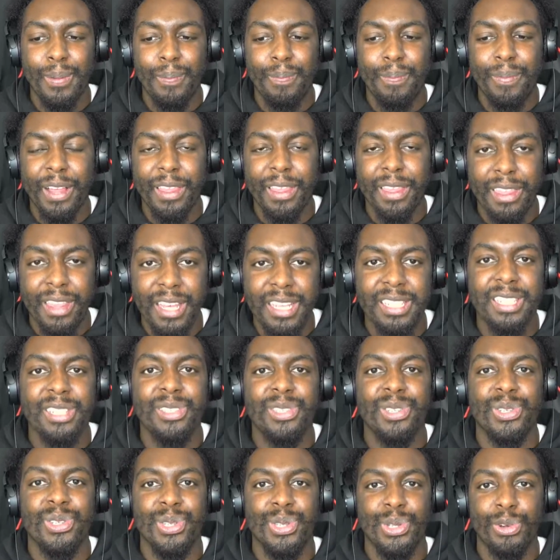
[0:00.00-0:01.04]
But this is
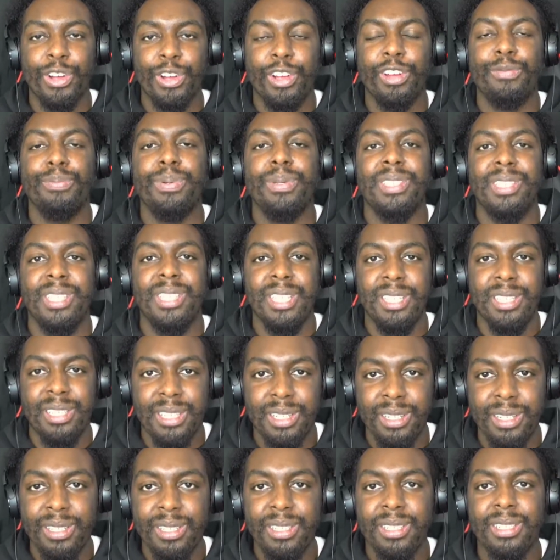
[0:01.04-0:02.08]
a story of
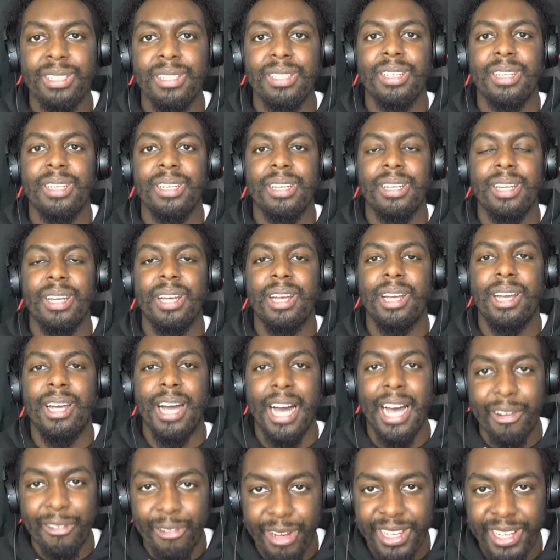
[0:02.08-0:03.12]
persistence,
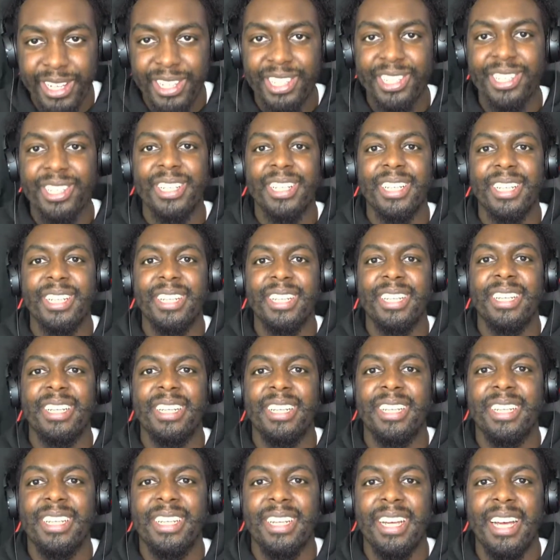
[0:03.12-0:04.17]
courage,
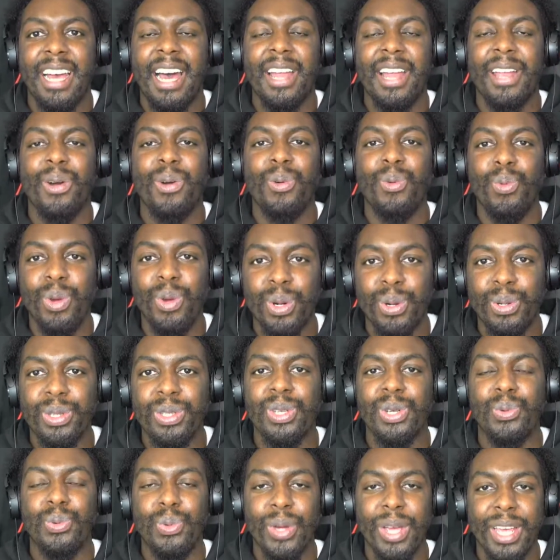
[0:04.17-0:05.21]
and a will
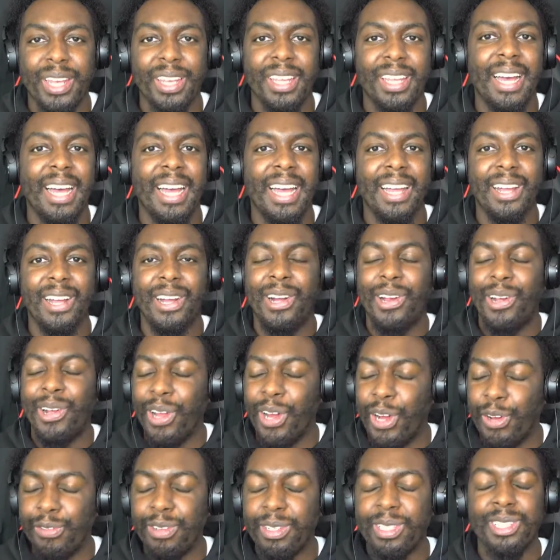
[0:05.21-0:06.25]
to win. And
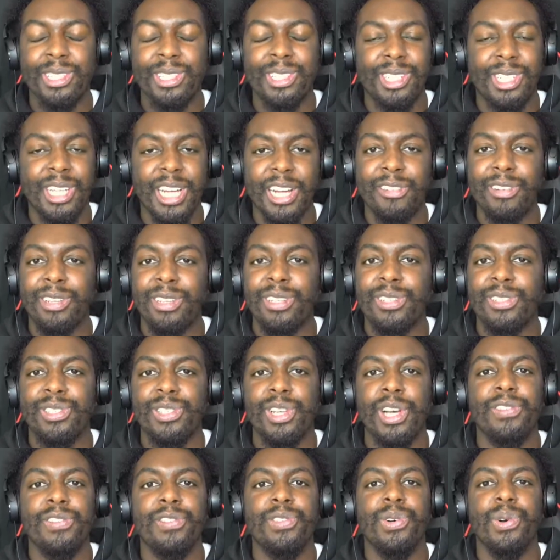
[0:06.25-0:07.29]
Glover Teixeira
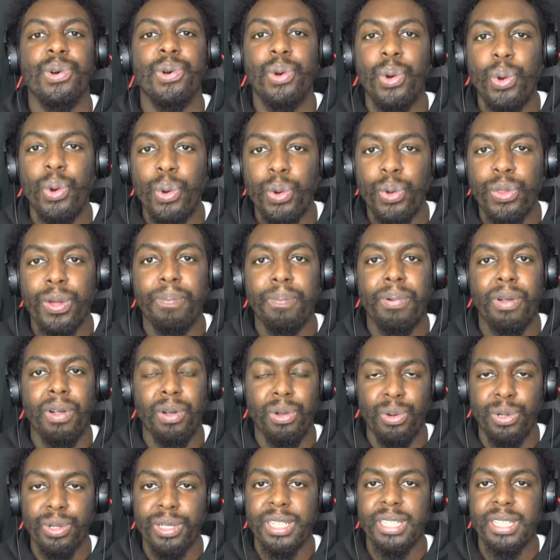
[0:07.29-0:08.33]
deserves all the
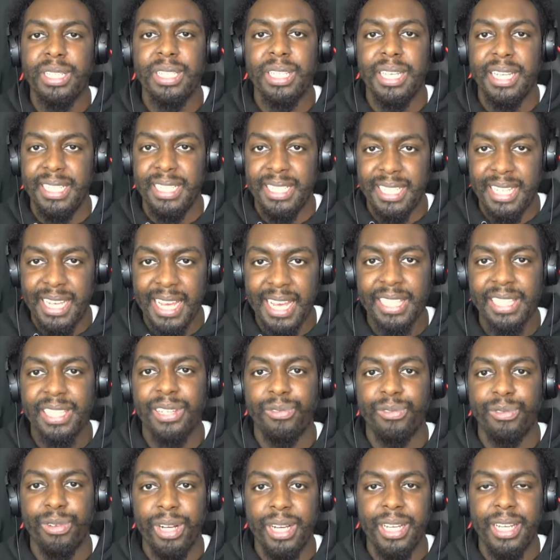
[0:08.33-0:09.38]
plaudits he's
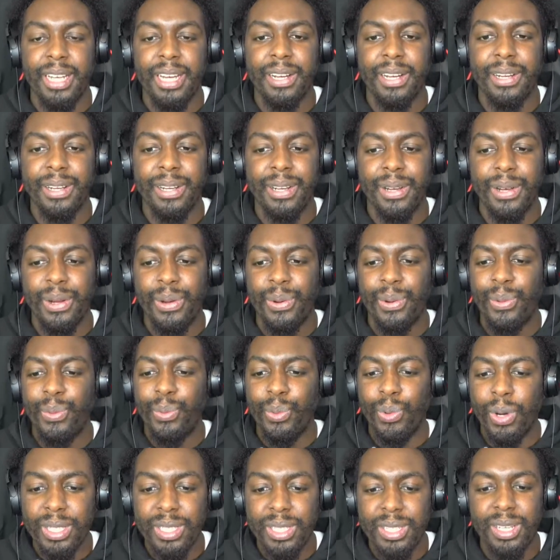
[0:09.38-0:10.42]
getting right now.
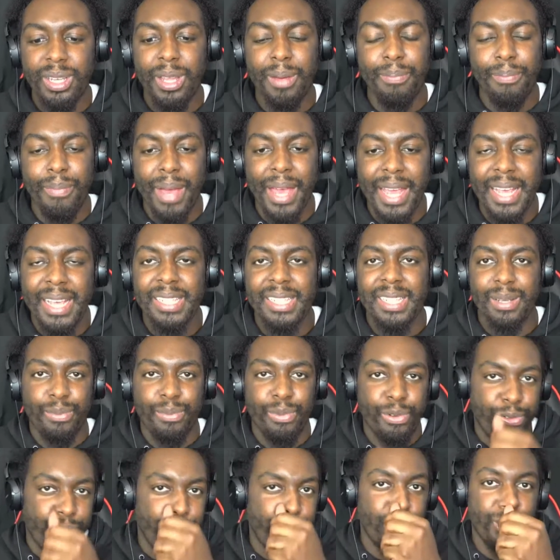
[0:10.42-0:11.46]
What an amazing
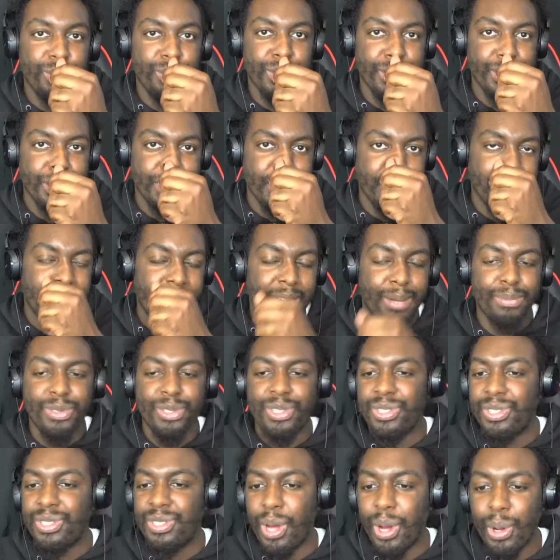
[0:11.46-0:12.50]
performance. I'm
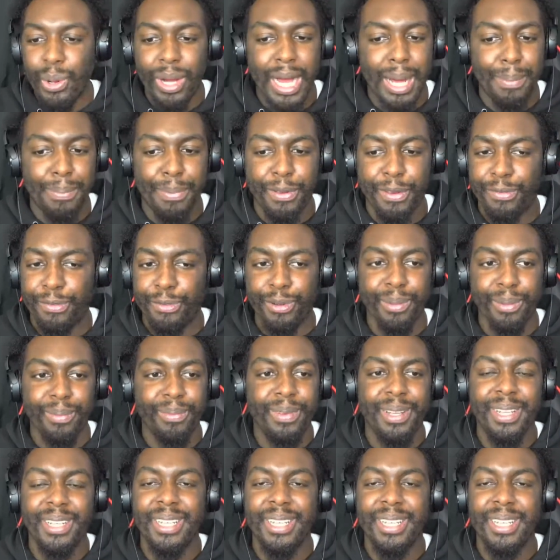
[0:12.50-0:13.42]
so happy for him.